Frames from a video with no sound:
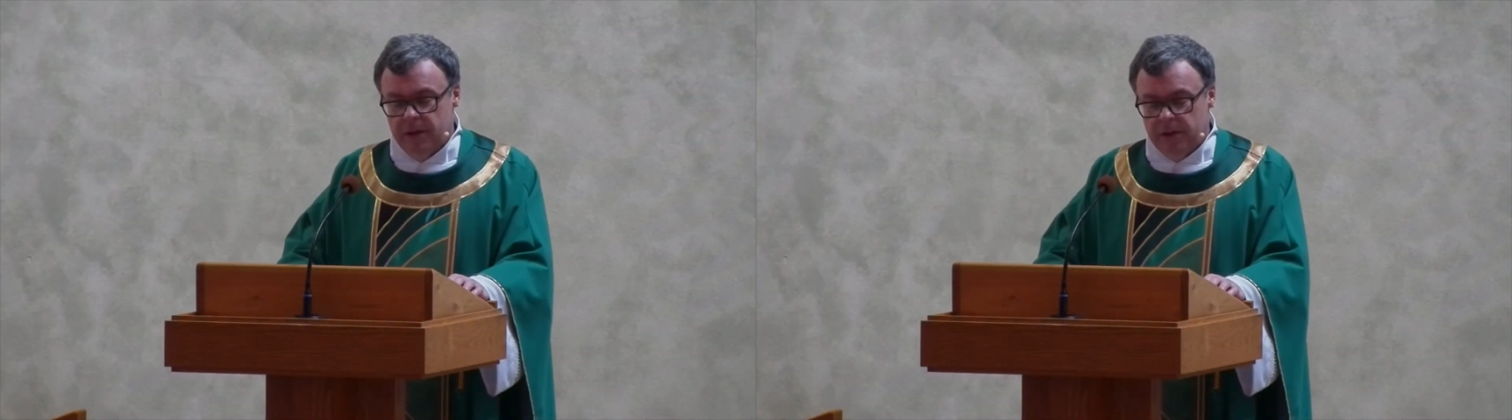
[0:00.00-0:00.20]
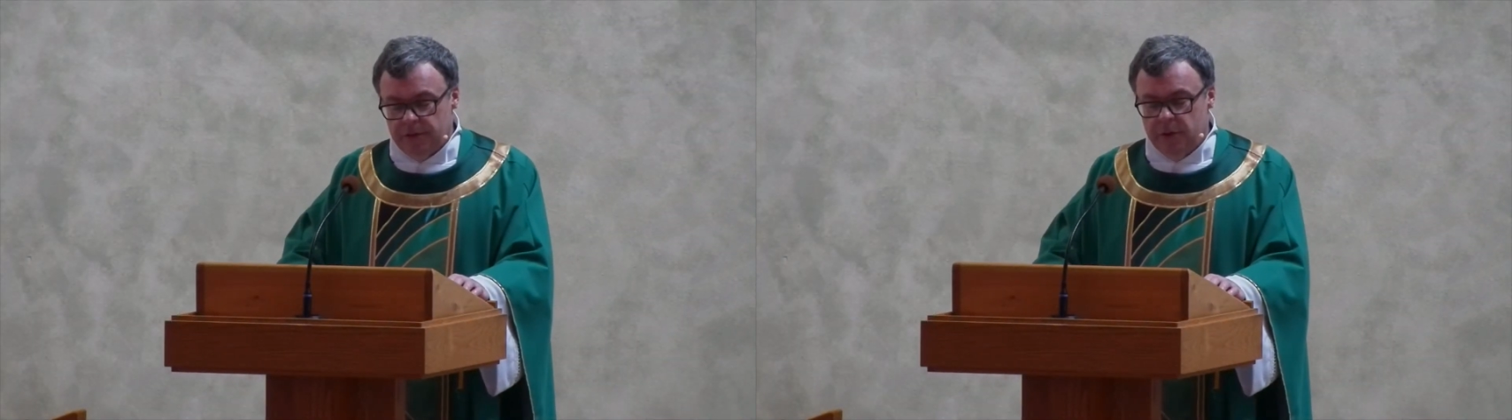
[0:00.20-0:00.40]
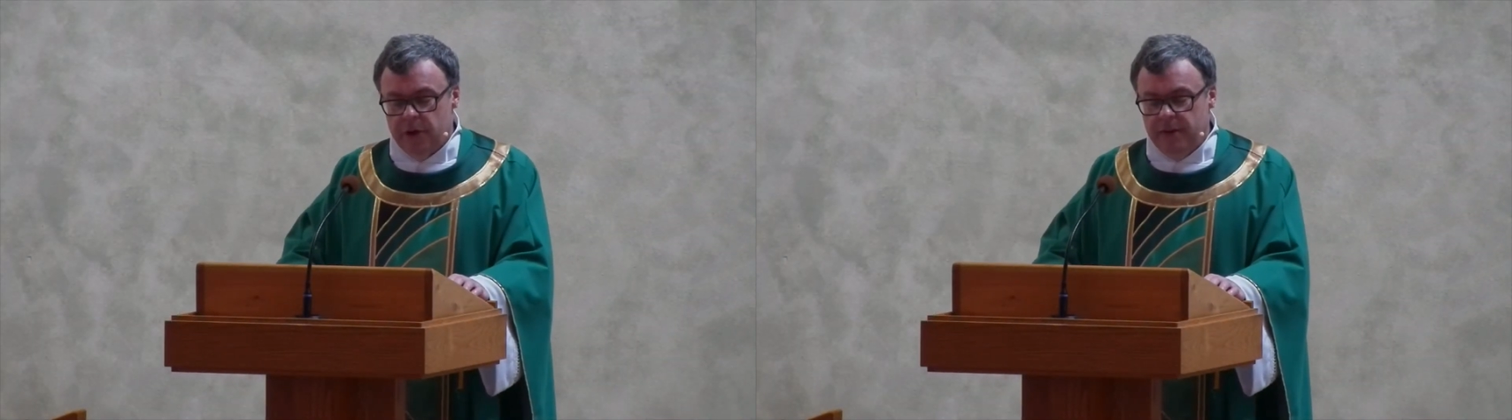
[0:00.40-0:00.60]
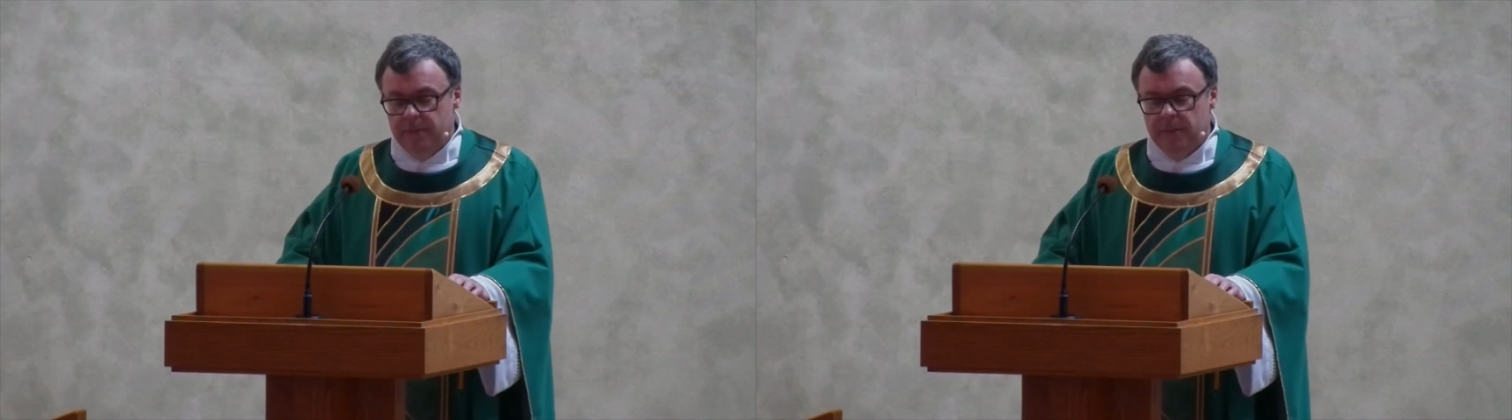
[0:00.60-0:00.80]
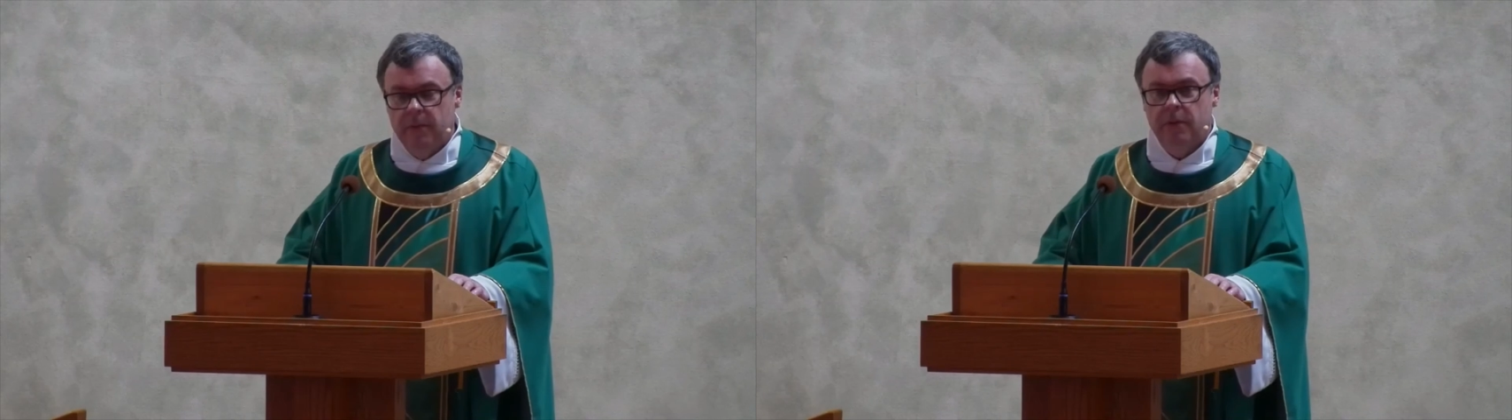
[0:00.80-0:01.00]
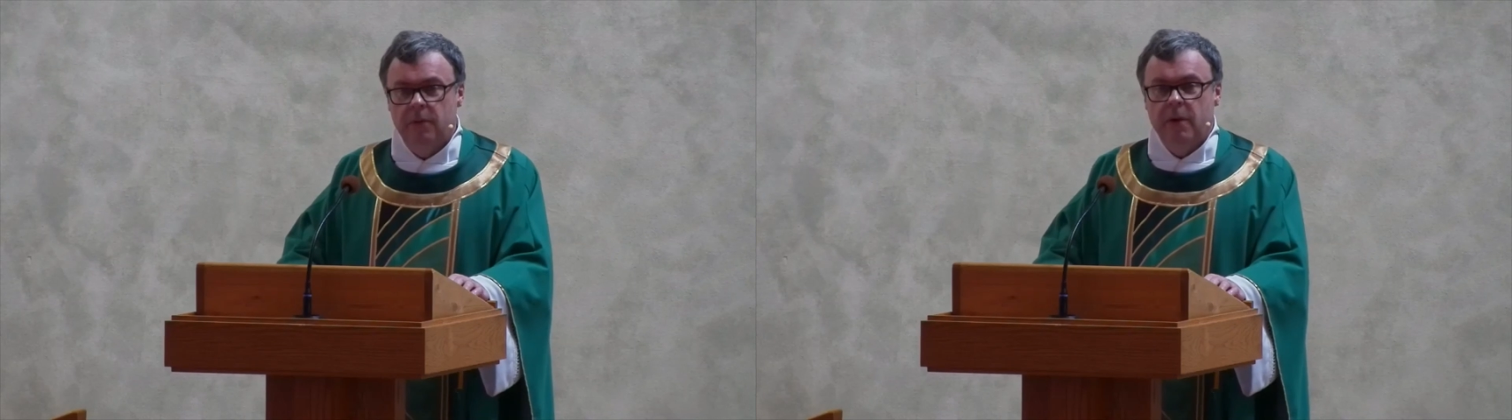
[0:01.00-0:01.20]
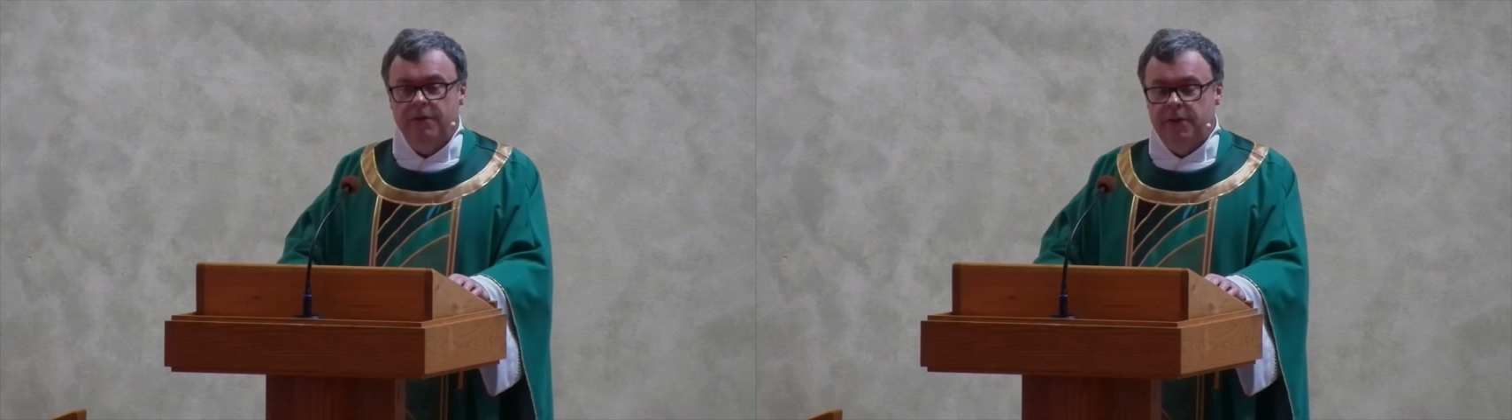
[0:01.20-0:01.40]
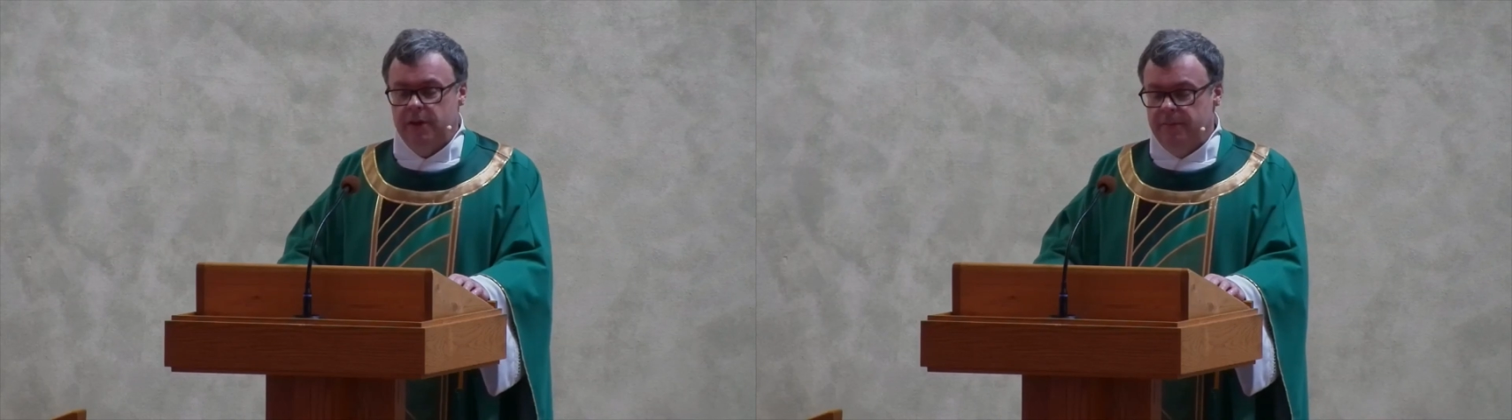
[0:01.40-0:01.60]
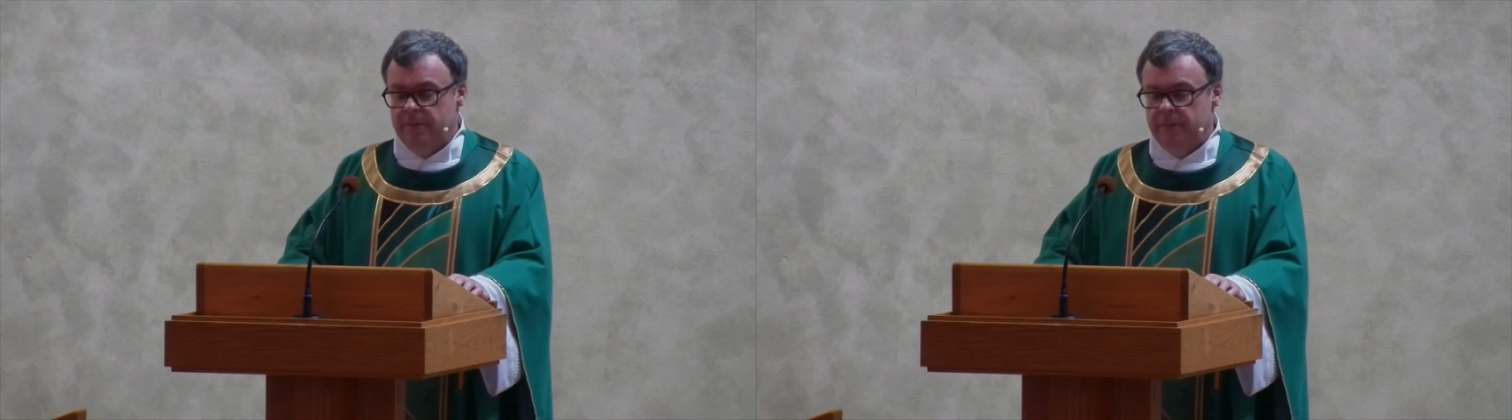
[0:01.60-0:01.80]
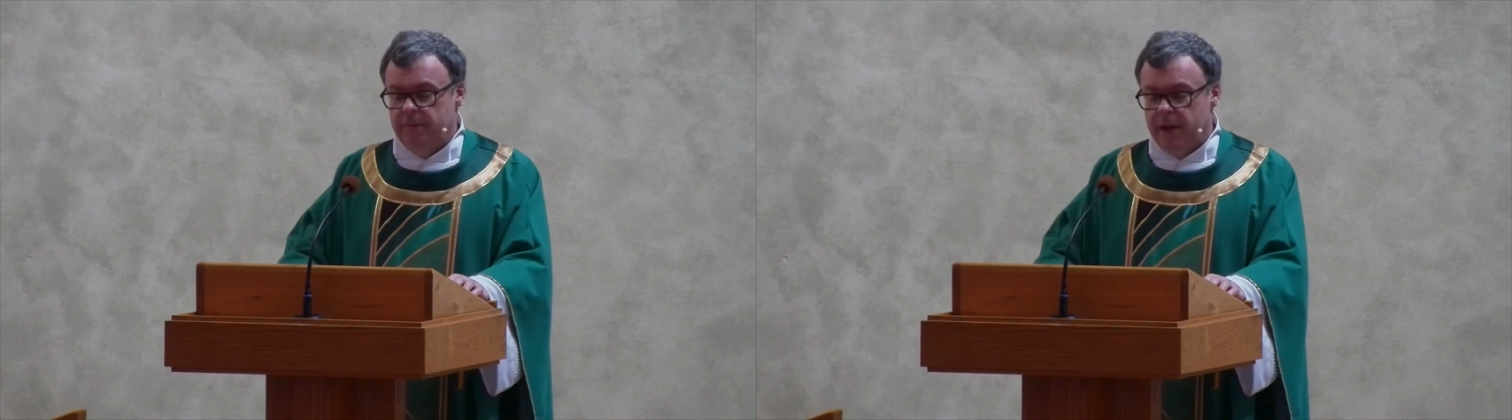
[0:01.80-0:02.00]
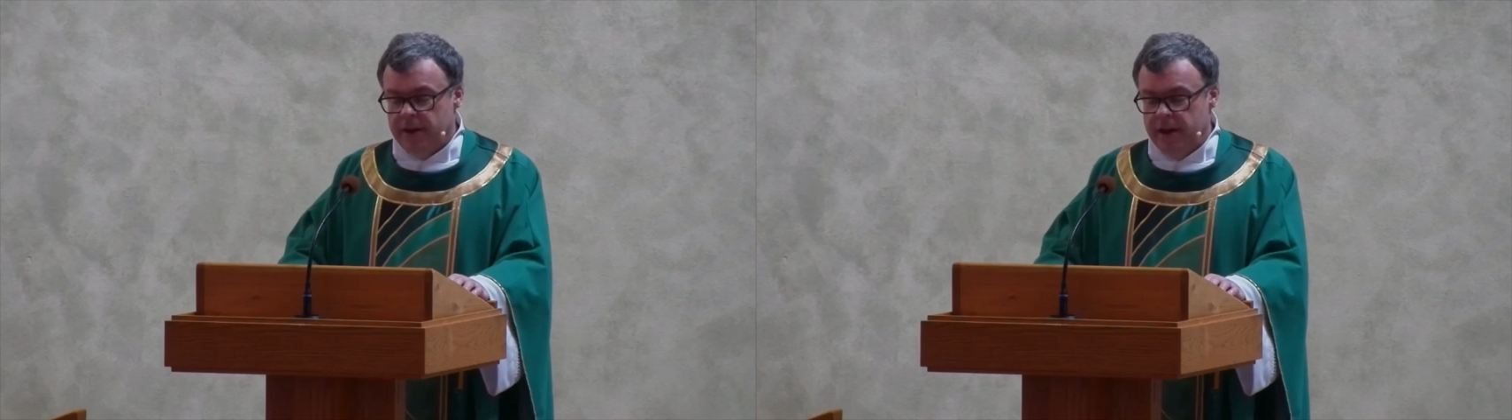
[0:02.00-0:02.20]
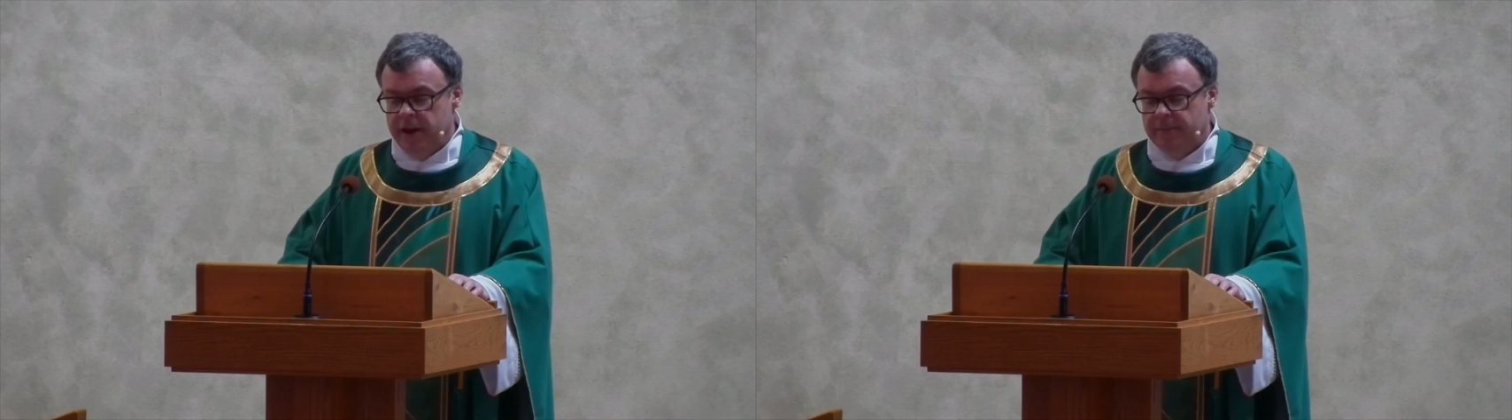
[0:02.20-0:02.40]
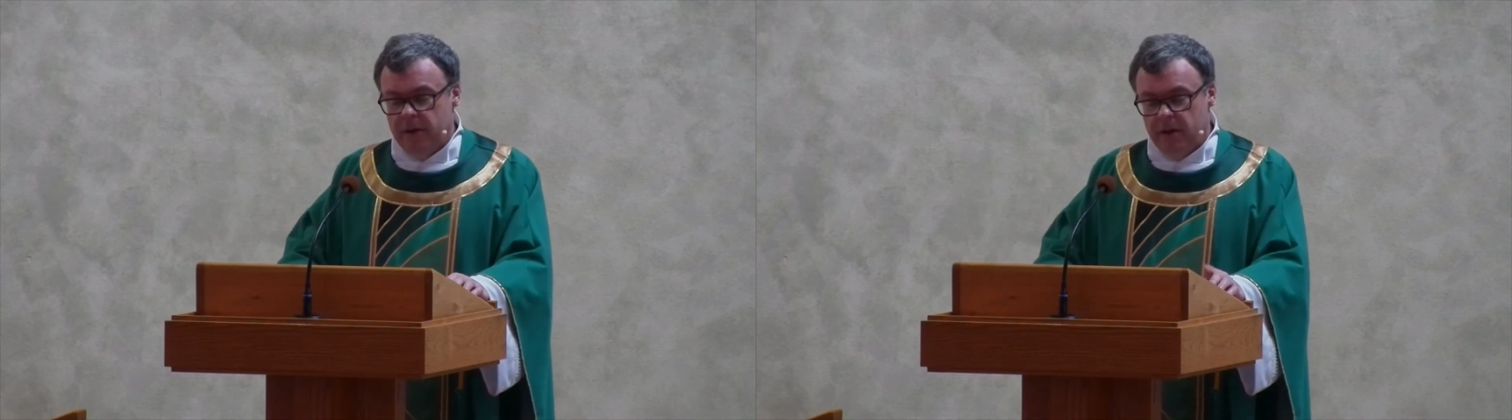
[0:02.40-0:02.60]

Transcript: Through him, with him, and in him,